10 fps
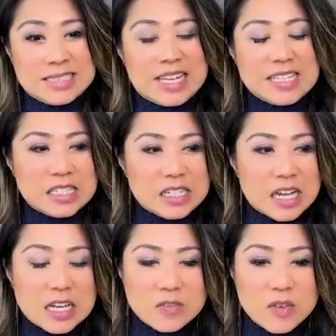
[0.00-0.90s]
That's the
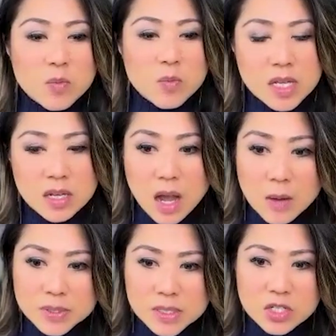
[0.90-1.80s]
kind of numbers and
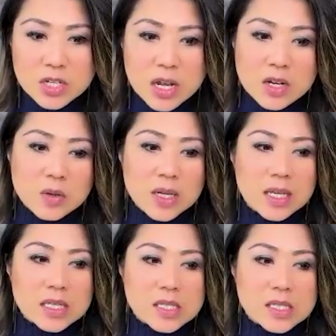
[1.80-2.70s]
competition. I know it
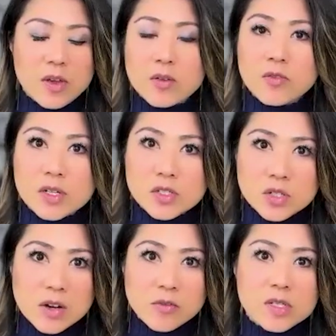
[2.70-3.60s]
gets very
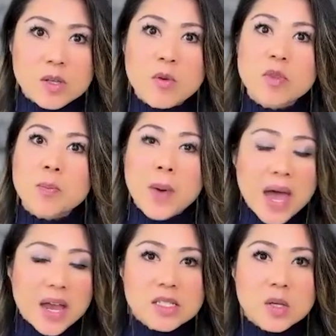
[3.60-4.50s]
frustrating for some of the buyers.